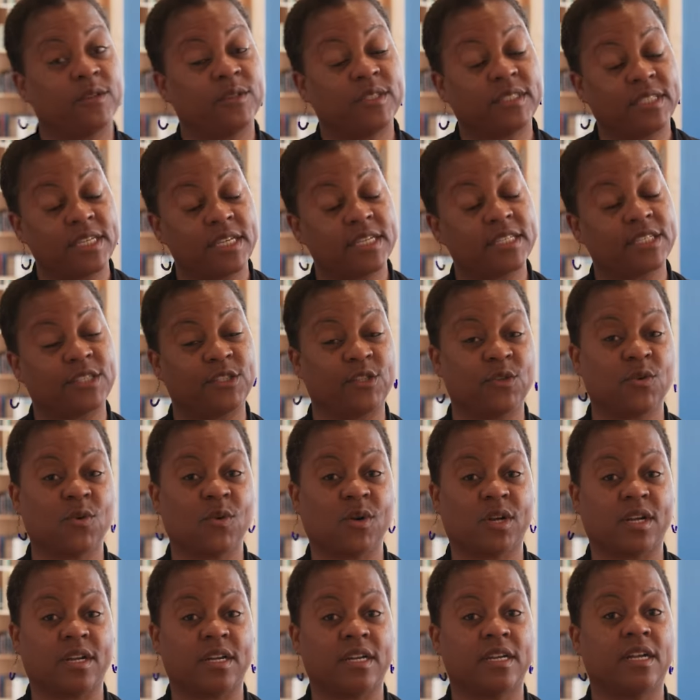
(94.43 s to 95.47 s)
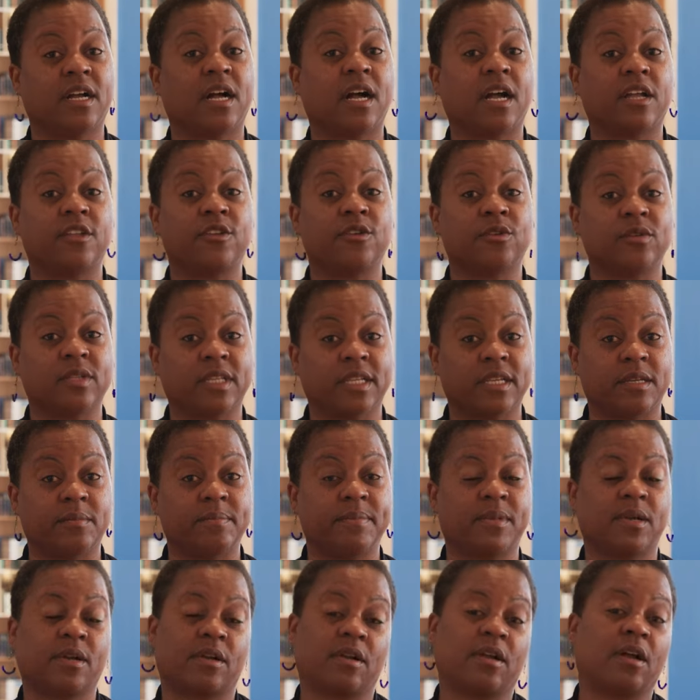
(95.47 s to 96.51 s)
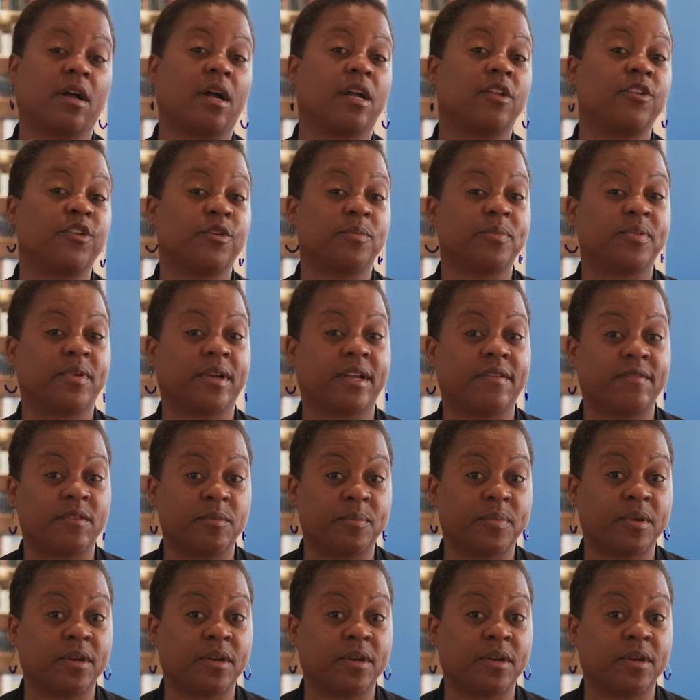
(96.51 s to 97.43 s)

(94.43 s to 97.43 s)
you see a sore on your lip or on your private